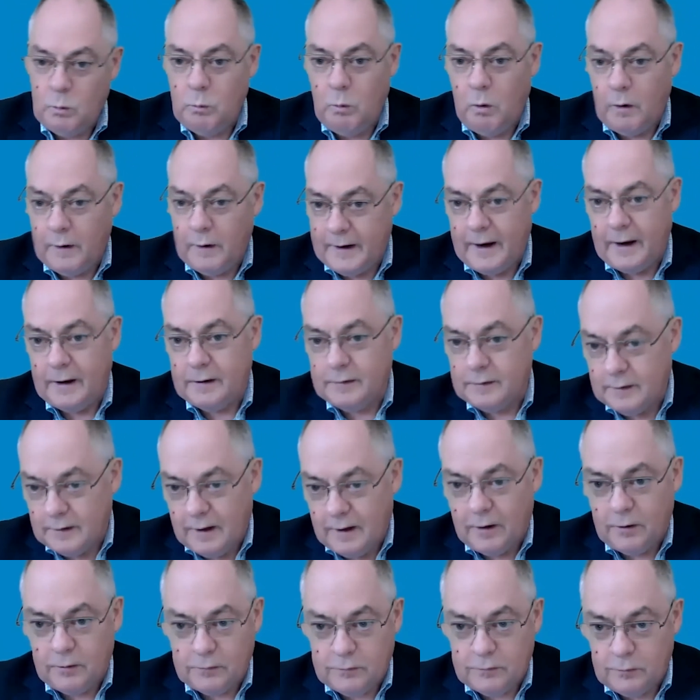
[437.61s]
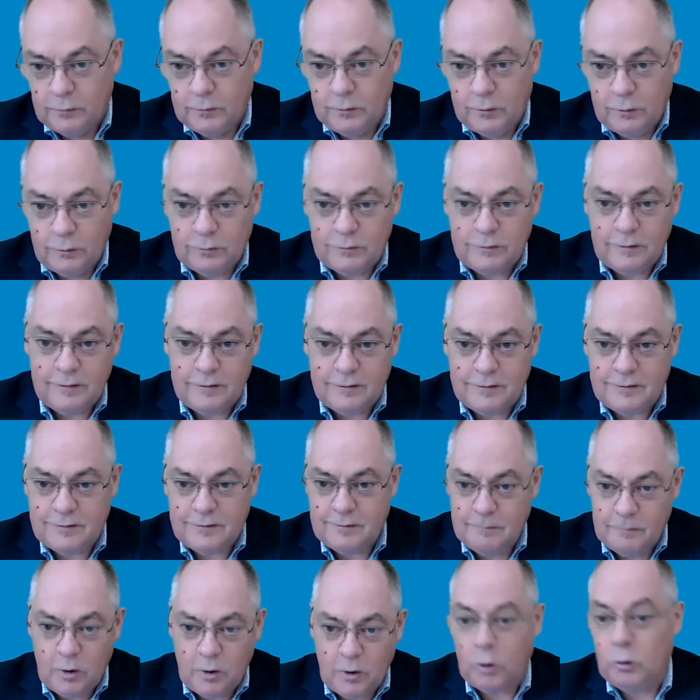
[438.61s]
why can't the council use its
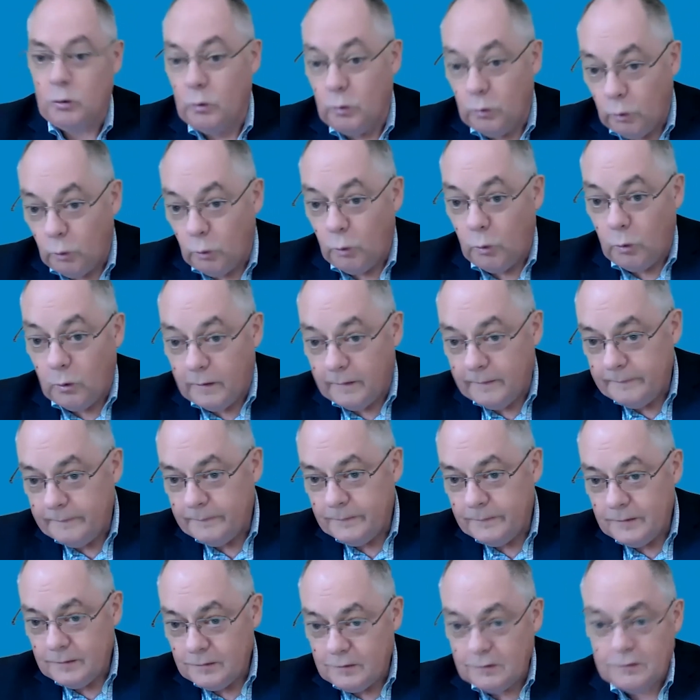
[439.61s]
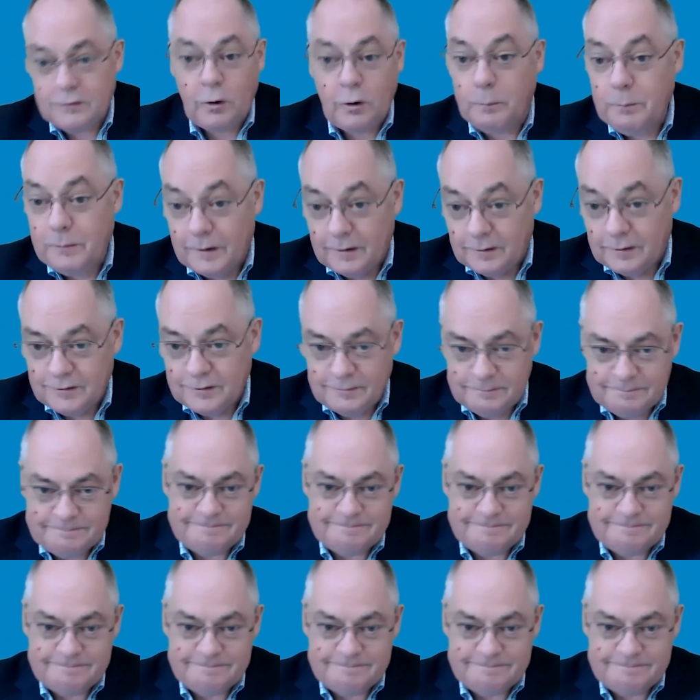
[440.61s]
local law to stop this?